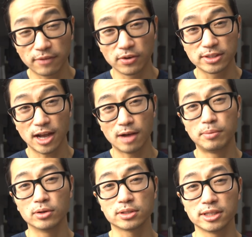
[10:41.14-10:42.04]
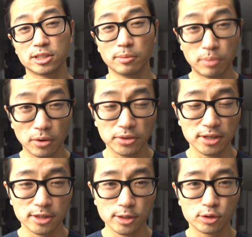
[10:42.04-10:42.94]
efforts, I'll post links to both
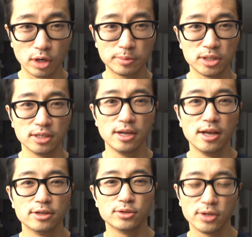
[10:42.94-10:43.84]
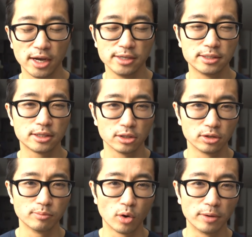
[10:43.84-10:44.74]
in the description so you guys can
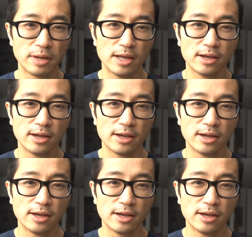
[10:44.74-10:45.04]
learn more.